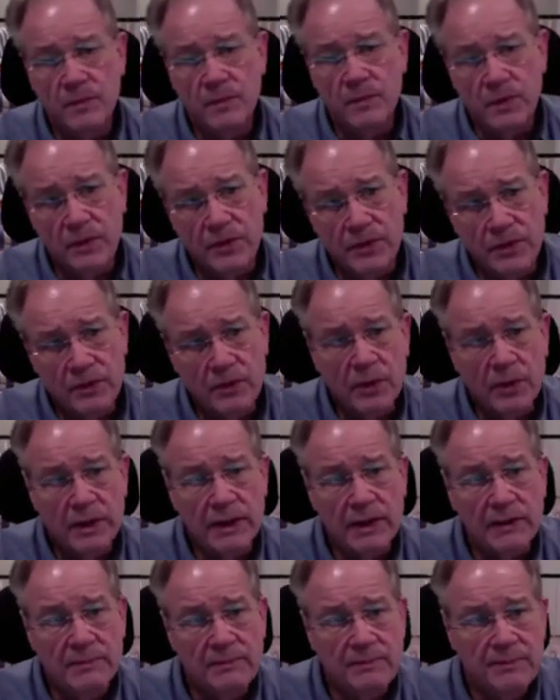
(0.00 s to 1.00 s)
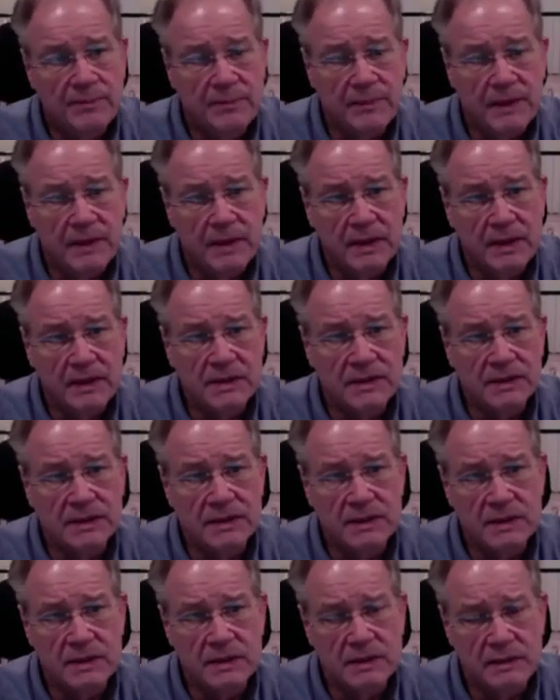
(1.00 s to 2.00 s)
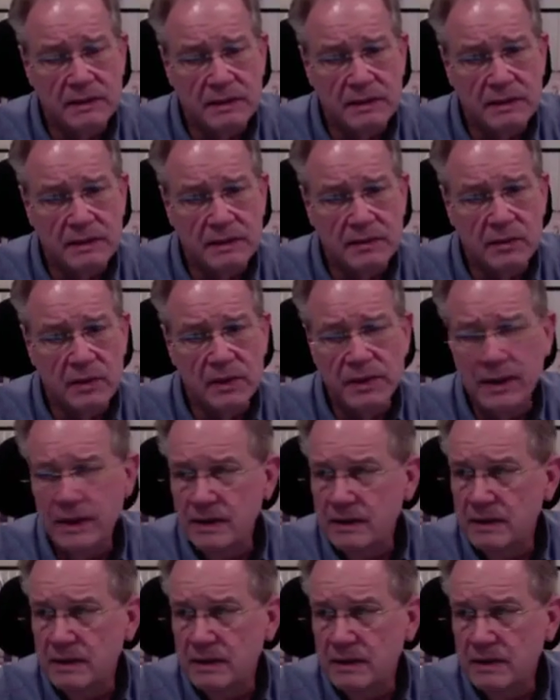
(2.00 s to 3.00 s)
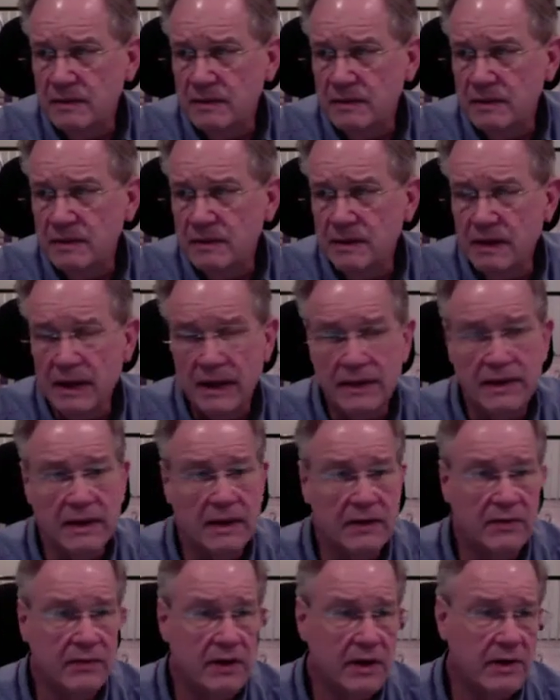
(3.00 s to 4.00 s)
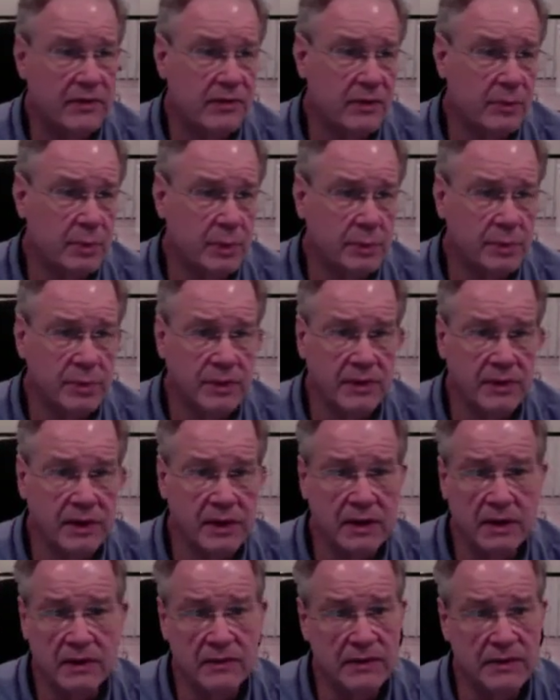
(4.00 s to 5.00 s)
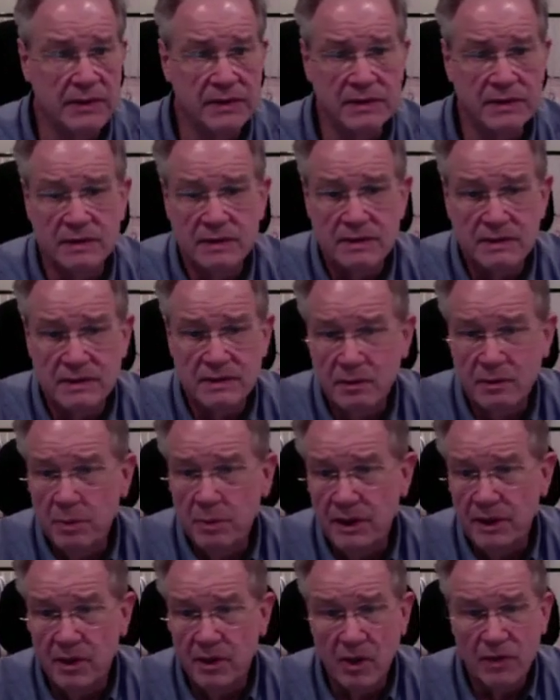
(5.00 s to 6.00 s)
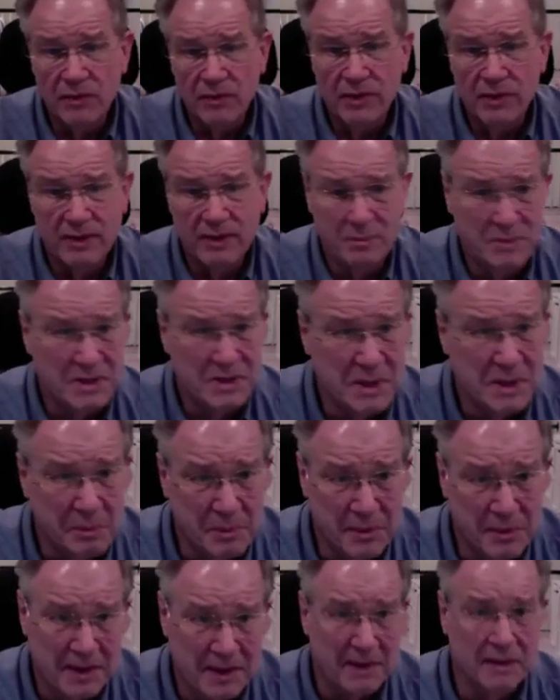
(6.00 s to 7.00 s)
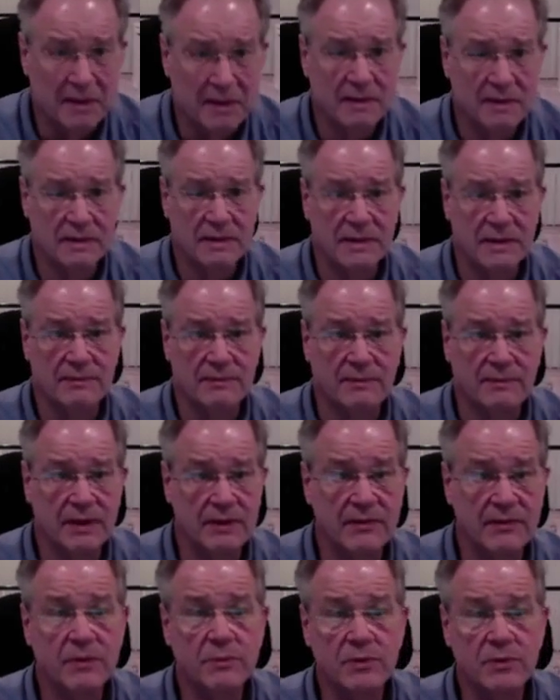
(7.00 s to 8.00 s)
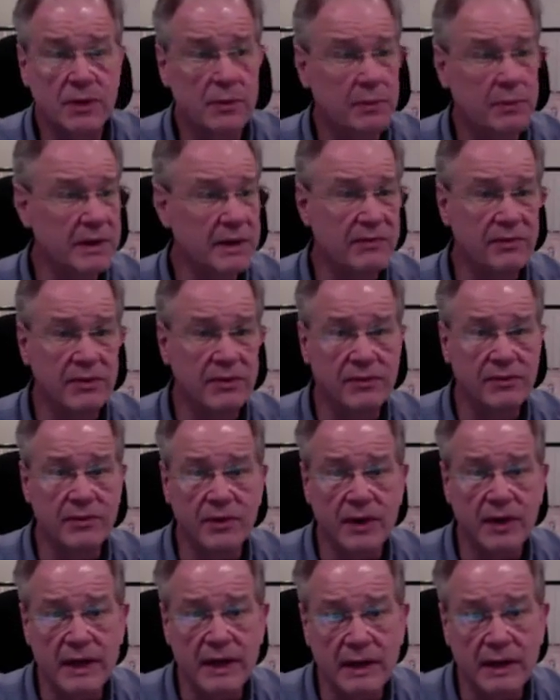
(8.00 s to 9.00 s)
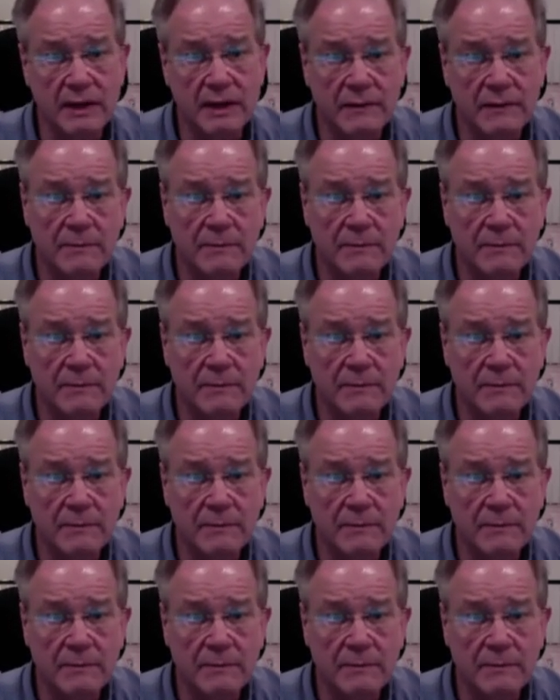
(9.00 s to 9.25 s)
The third one is one that I think very few people think of, is simply offering them something. Give them something for free.